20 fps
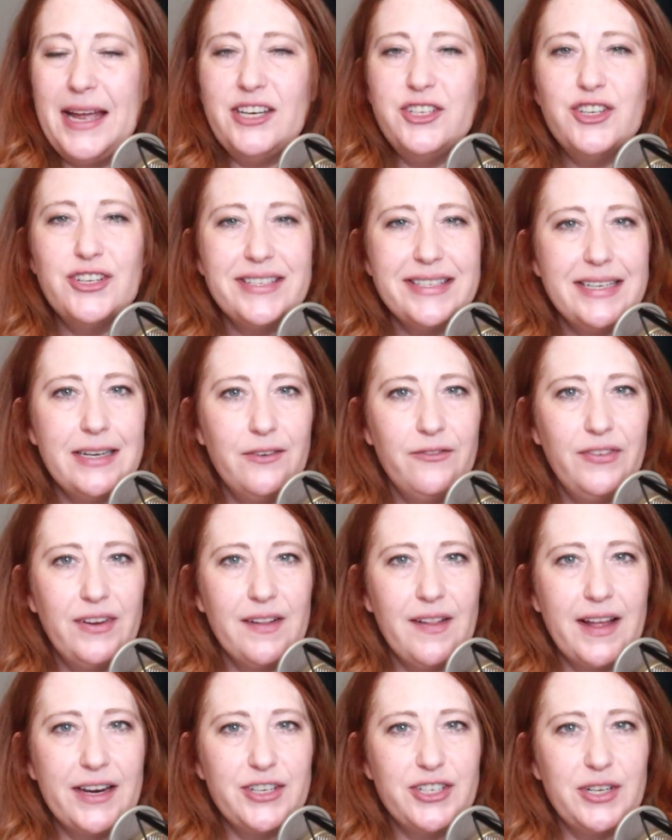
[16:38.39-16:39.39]
and just didn't
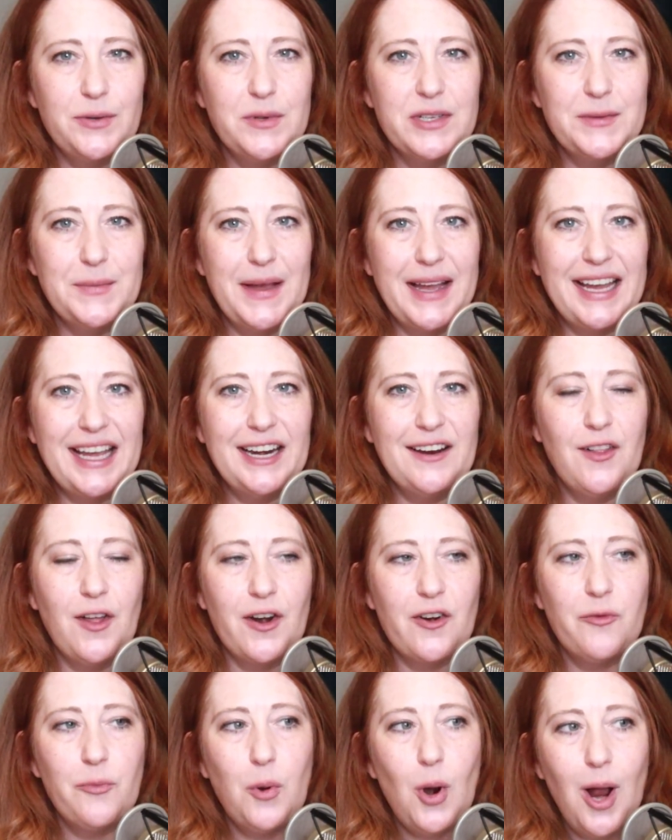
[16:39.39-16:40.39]
feel like she was making a
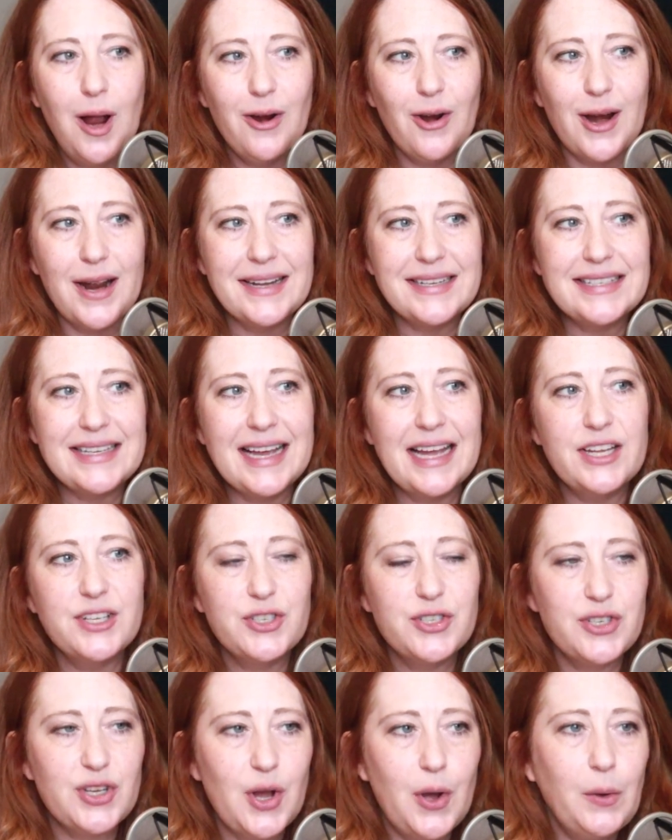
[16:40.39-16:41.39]
lot of progress.
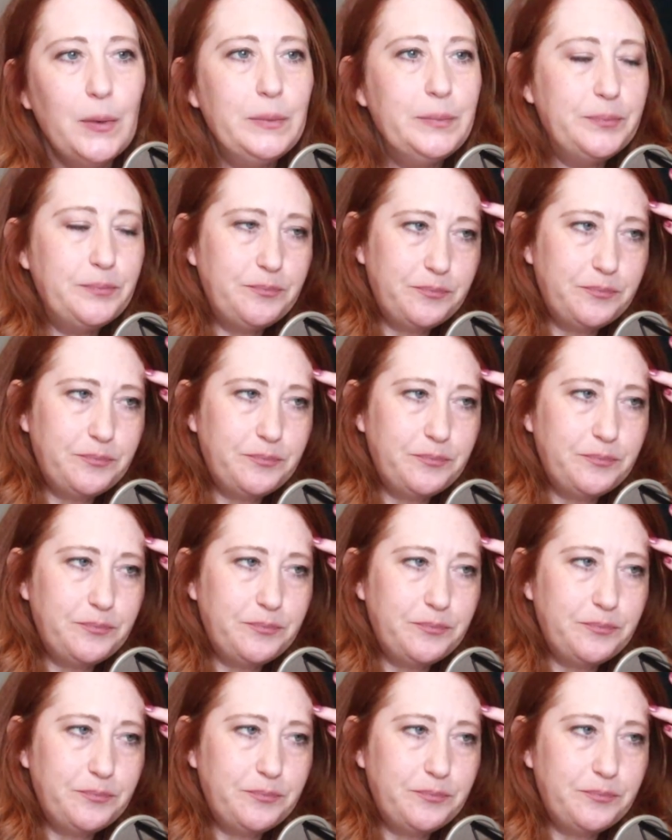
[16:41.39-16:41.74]
And so